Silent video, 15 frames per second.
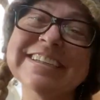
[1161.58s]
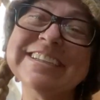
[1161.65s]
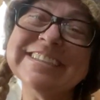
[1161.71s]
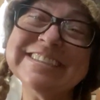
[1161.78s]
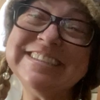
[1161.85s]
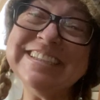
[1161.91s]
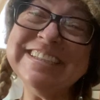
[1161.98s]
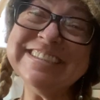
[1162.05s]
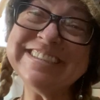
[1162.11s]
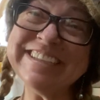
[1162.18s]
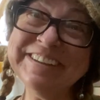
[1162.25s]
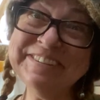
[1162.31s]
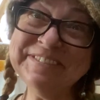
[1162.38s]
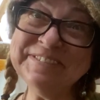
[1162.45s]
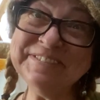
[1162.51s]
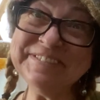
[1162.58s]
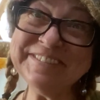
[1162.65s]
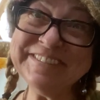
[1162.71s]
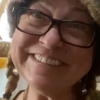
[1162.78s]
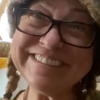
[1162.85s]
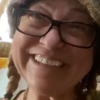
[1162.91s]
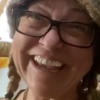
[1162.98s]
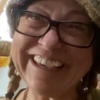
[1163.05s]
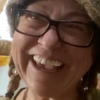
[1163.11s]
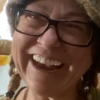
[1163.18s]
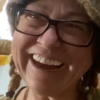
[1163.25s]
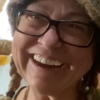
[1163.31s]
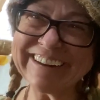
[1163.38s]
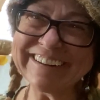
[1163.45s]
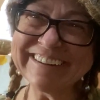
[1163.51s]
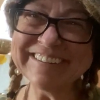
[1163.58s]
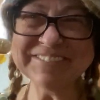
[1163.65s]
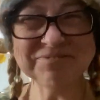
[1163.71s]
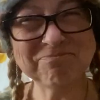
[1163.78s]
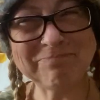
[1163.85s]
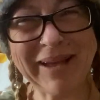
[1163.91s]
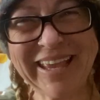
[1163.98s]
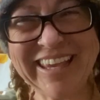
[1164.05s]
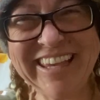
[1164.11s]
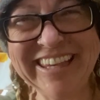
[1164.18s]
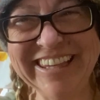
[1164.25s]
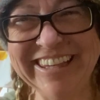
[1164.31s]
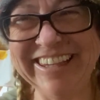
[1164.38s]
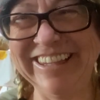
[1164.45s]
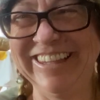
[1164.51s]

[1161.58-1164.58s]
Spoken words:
See you soon. Take care. Bye.